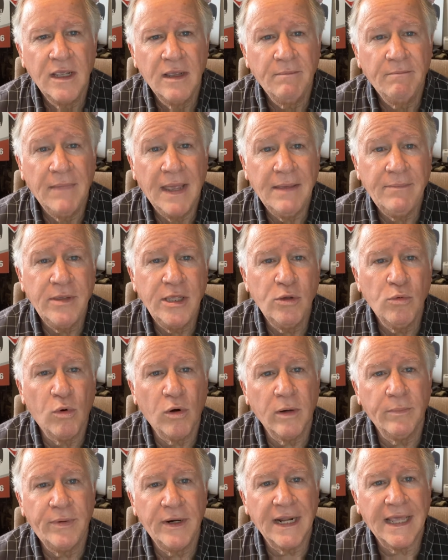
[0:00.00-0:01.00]
Maybe you
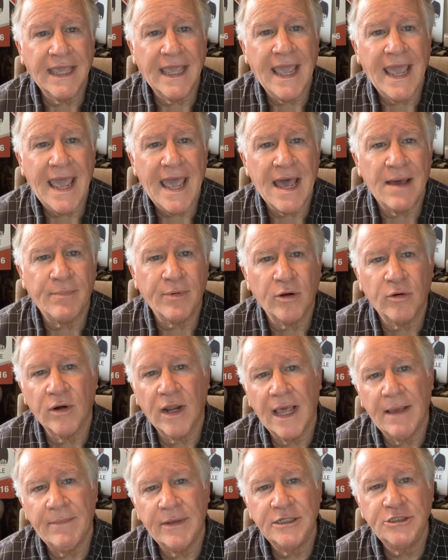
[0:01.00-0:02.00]
want to put a cap on
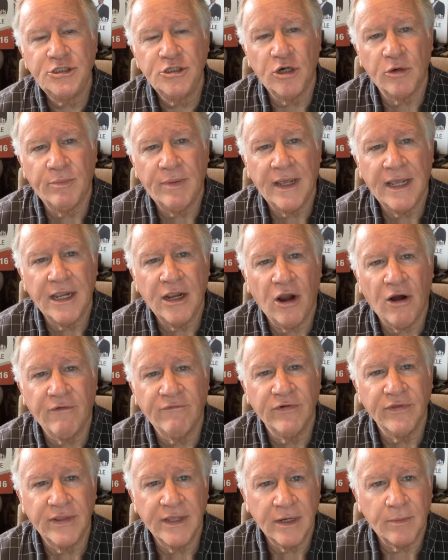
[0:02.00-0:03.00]
how much you'll pay
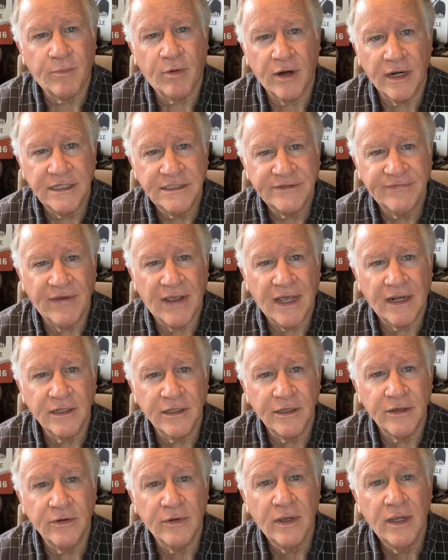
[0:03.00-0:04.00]
over the appraised
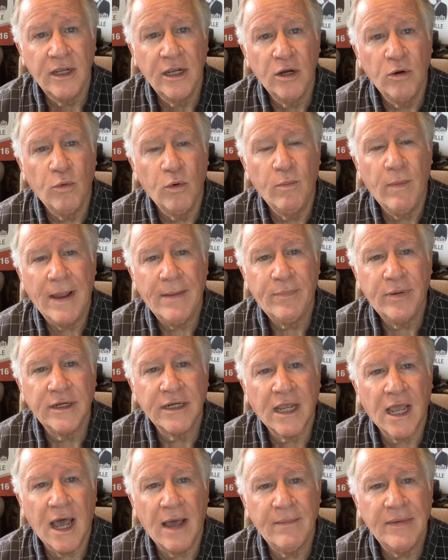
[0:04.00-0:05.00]
value. We may
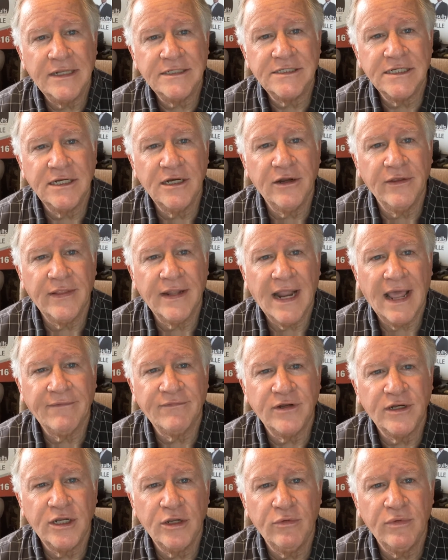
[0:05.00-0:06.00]
put comments in here that have
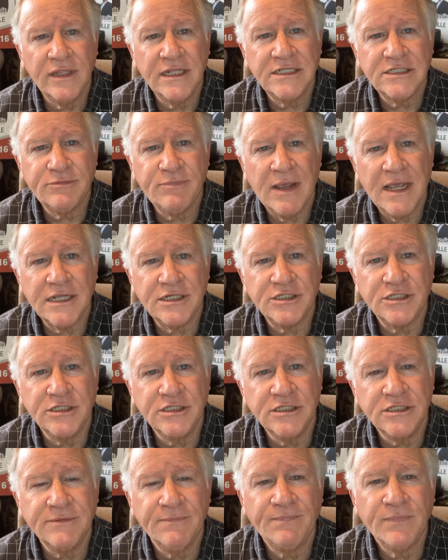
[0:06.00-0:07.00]
to do with
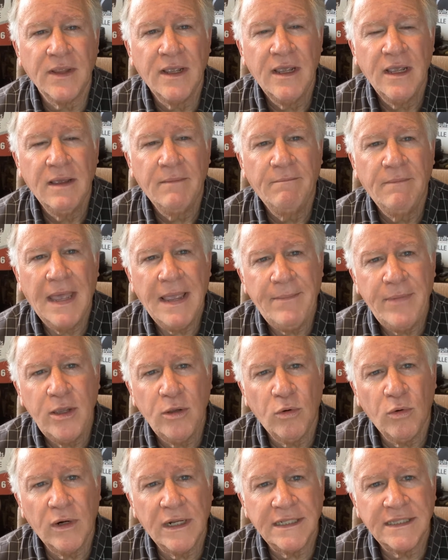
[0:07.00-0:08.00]
inspections. Maybe you
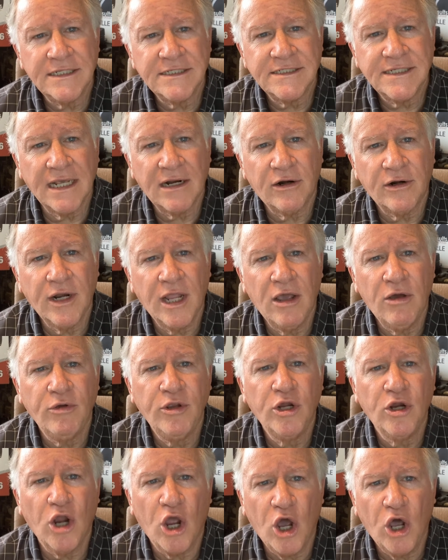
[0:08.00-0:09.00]
don't let the seller know
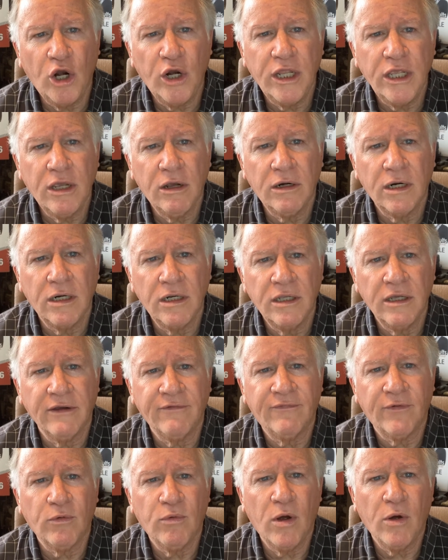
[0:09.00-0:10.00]
you're only going to look
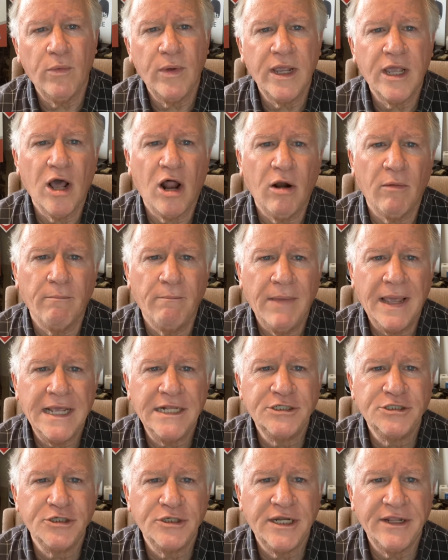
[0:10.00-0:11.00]
for what we call
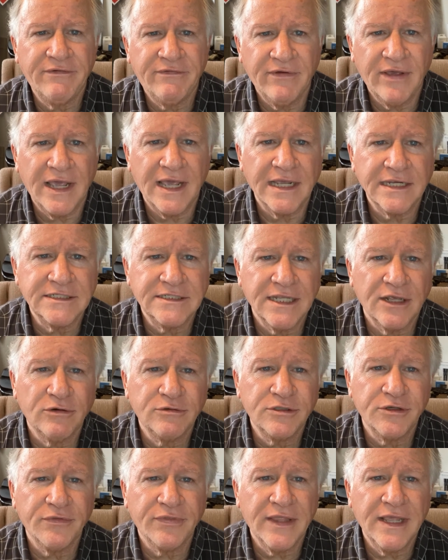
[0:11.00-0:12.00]
major defects.
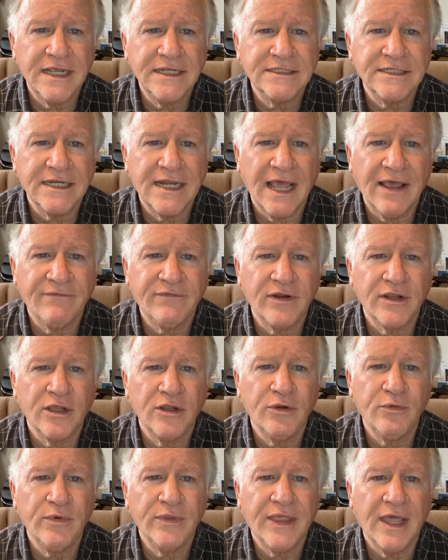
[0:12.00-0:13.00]
Those are things that have to
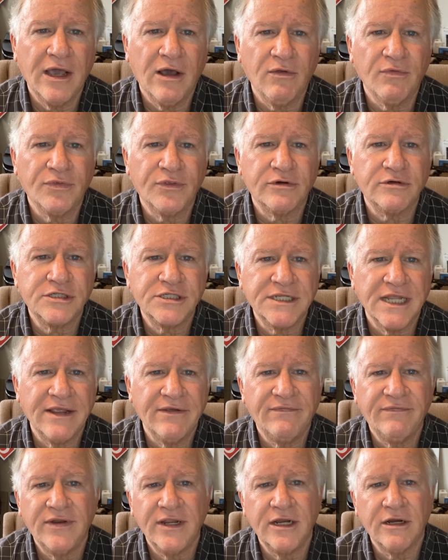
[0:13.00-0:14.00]
do with health or
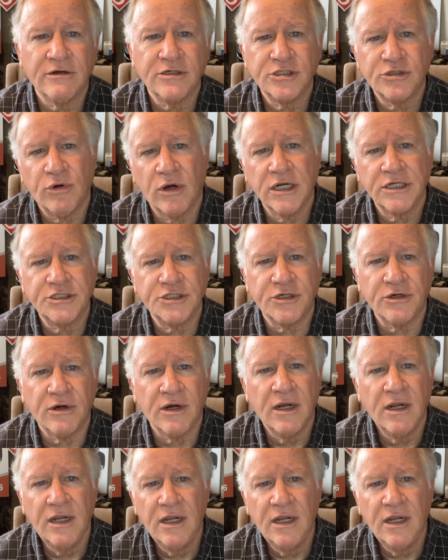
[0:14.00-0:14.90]
safety or structure.